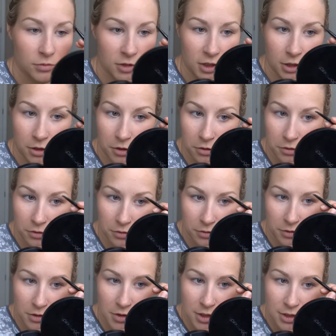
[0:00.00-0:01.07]
So
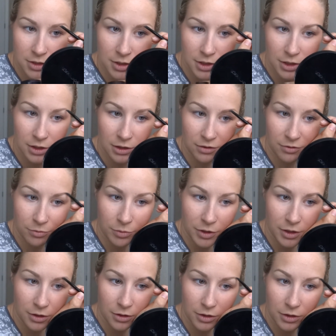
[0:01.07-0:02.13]
you can see that I've
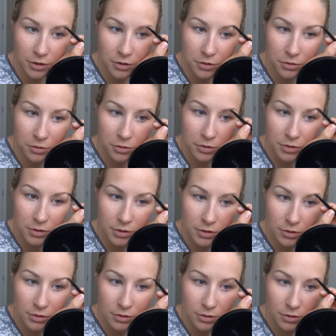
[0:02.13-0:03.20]
barely used
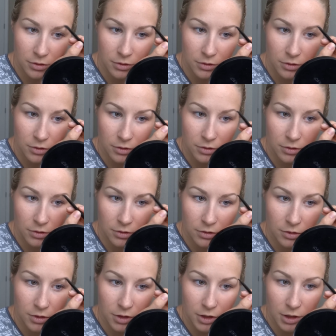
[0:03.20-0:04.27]

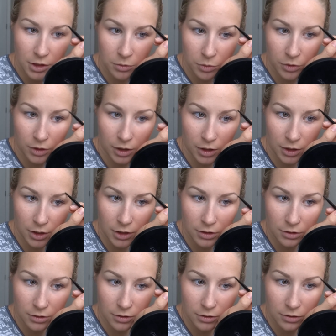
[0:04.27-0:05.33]
any product.
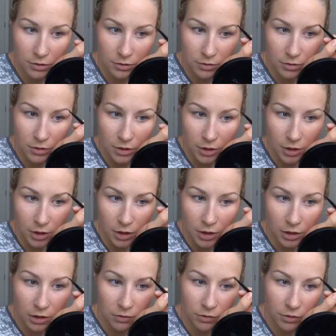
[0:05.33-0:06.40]

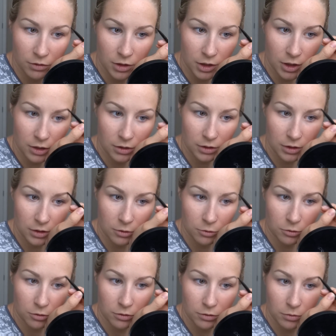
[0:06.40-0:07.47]
And if you get a little
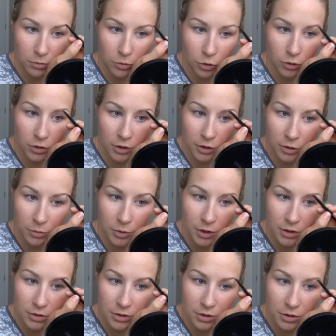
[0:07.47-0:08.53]
more on your
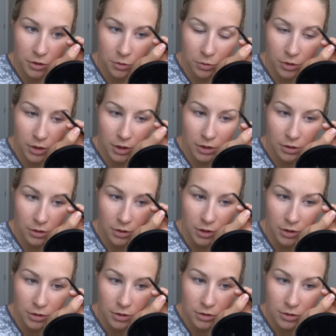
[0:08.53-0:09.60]
brush than you wanted,
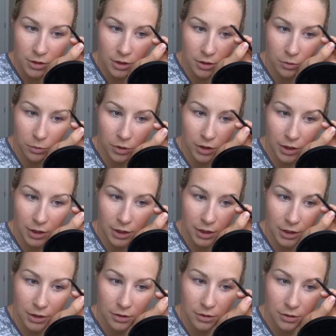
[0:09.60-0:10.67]
just kind of work it
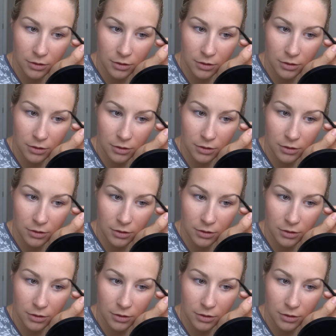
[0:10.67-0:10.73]
in